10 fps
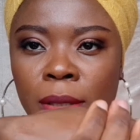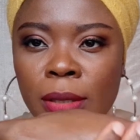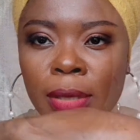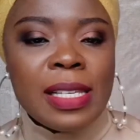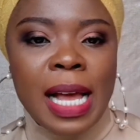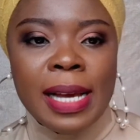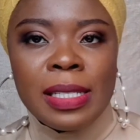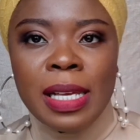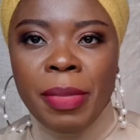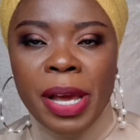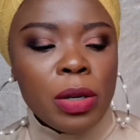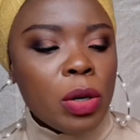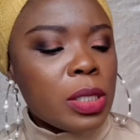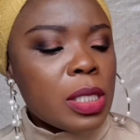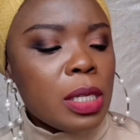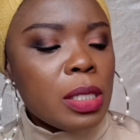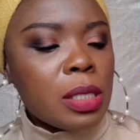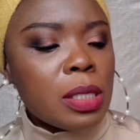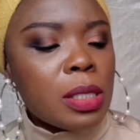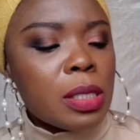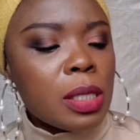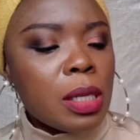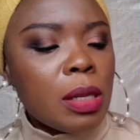The next item I got is